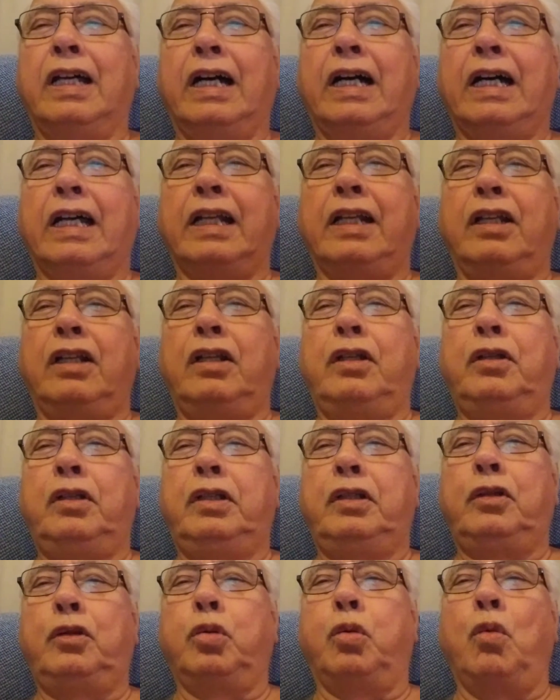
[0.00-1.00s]
uh,
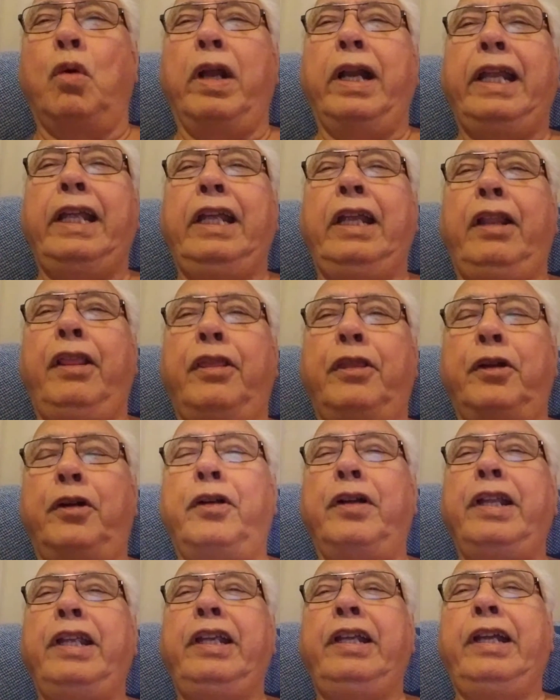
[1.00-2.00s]
20,
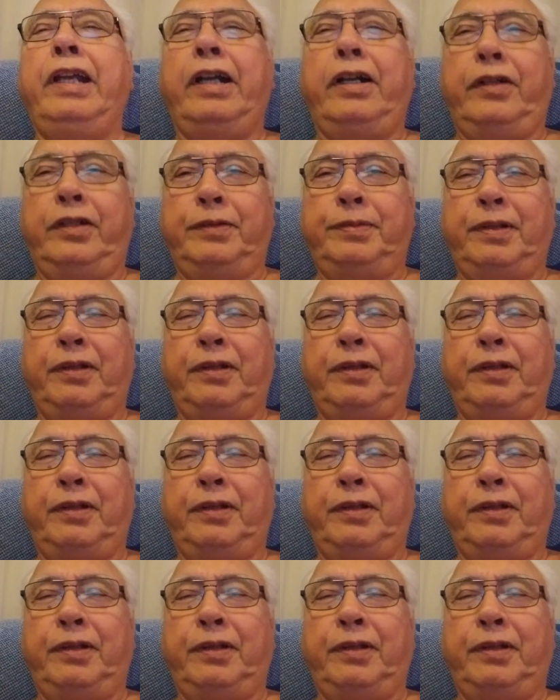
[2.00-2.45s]
30 years